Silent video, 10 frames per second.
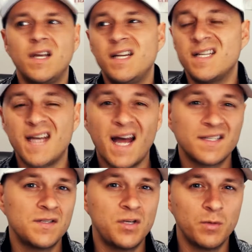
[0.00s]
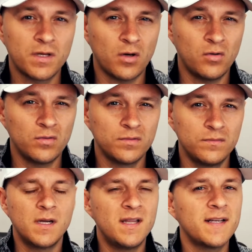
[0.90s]
any taxes you
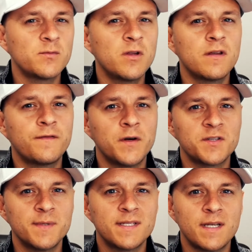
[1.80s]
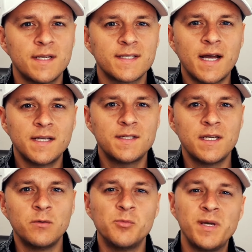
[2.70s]
withhold. And that's one of the first mistakes I
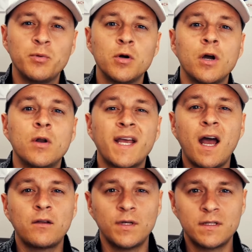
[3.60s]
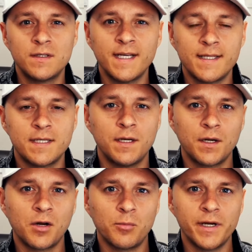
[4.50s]
see when people go to calculate their debt to
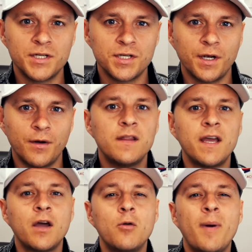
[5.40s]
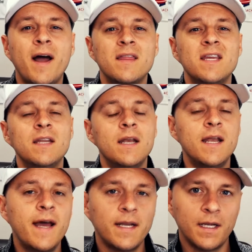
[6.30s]
income ratio. They go by the
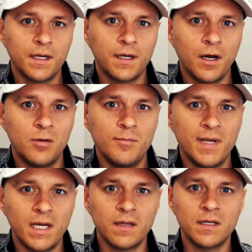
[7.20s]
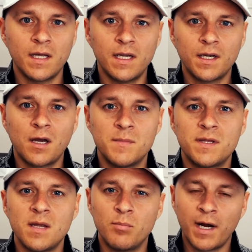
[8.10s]
net income, meaning the income
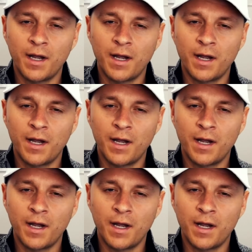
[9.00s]
that they bring